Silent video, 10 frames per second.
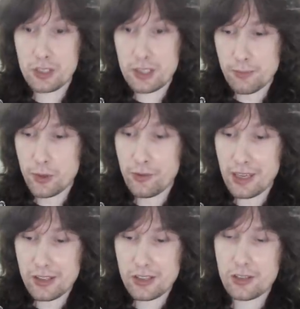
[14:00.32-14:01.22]
she's
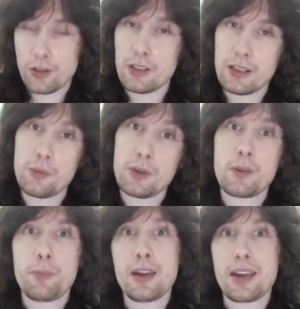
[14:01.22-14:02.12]
moving it solidly with
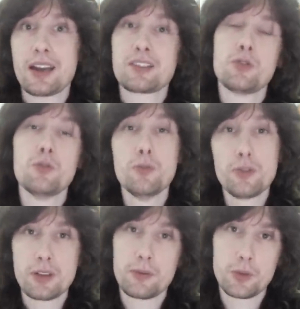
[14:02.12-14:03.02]
the pick as it all
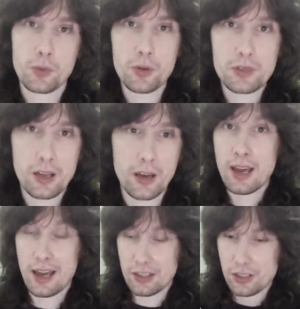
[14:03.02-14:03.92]
moves up towards her.
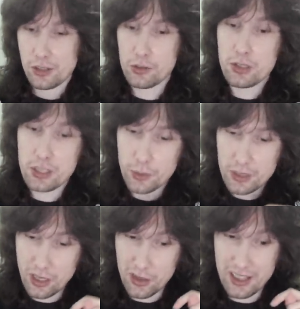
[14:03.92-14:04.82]
And as soon as she
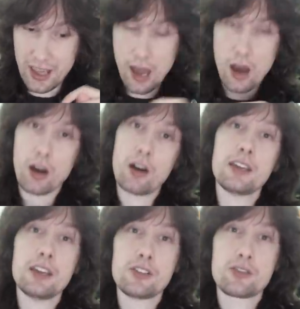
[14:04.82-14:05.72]
wants to go to that high
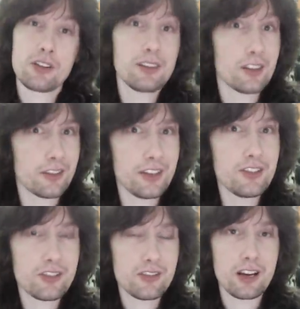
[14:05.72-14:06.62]
E string, the
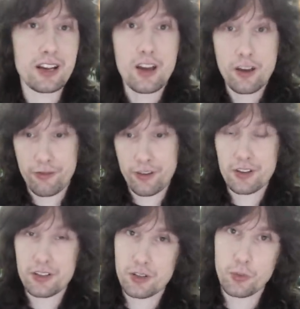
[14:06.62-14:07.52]
thin string
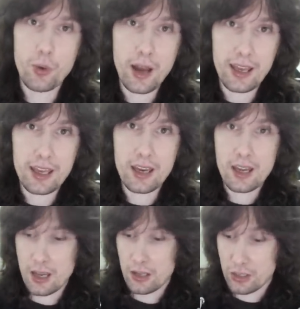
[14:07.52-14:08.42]
furthest away,
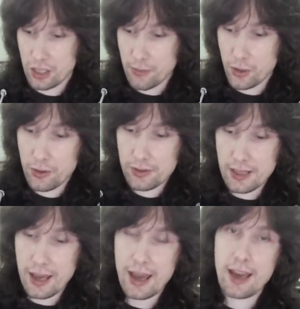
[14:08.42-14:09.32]
she moves
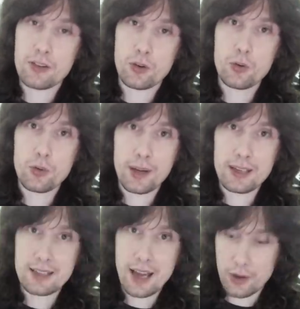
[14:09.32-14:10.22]
that hand all the
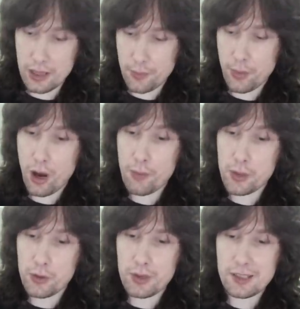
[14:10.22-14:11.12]
way down and the palm
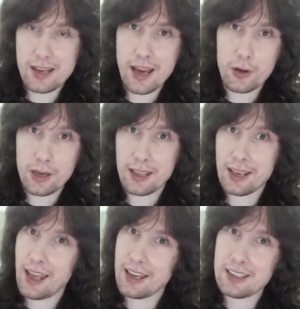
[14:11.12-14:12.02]
mute is now
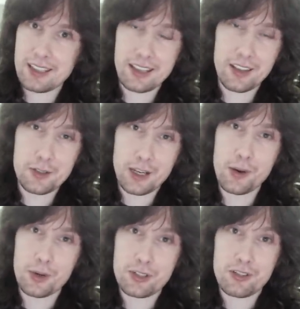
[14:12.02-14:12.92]
collecting those
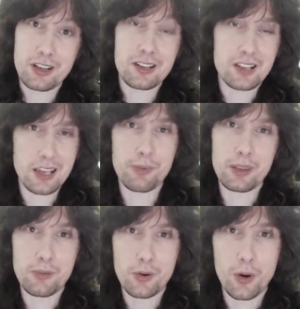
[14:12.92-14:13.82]
lower strings,
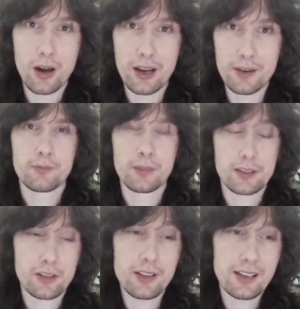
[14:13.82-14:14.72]
keeping them quiet. But
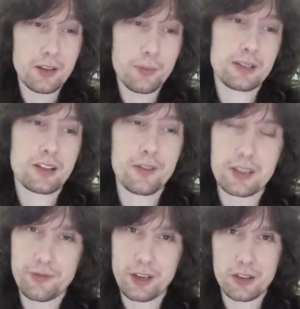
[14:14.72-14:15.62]
there's only a little bit to go in
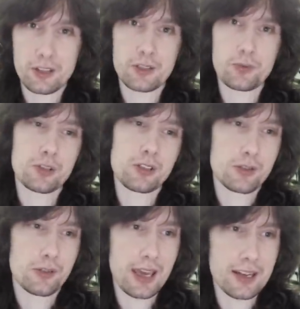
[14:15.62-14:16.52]
this video, so let's watch it
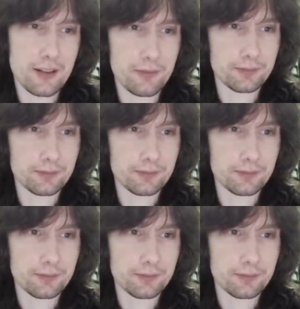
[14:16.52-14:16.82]
till the end.